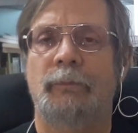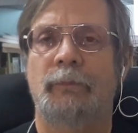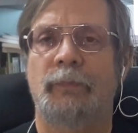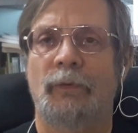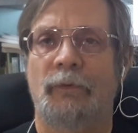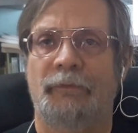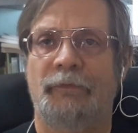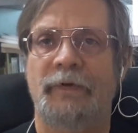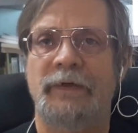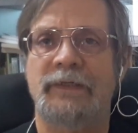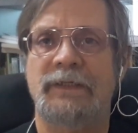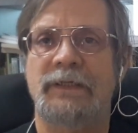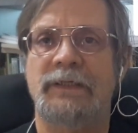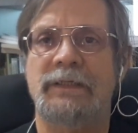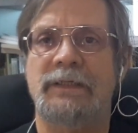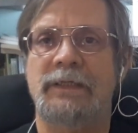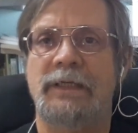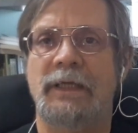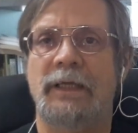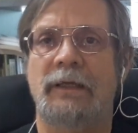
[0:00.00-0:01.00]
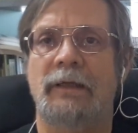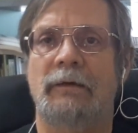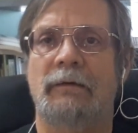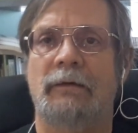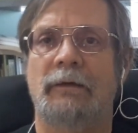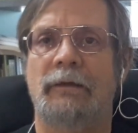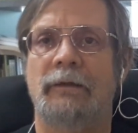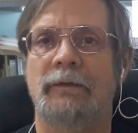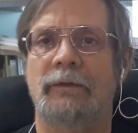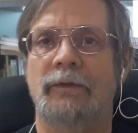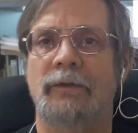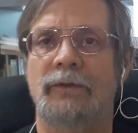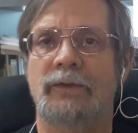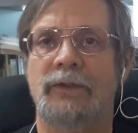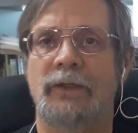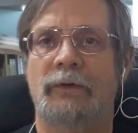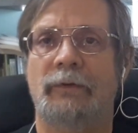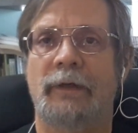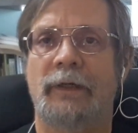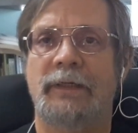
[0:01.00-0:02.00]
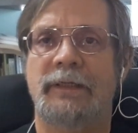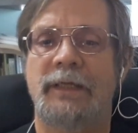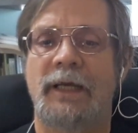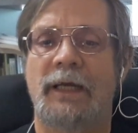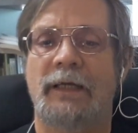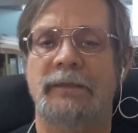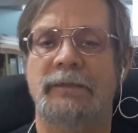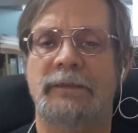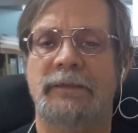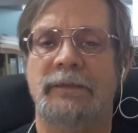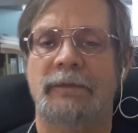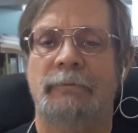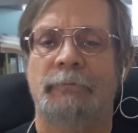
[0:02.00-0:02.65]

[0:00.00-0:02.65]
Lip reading: proficiency on your TOEIC test.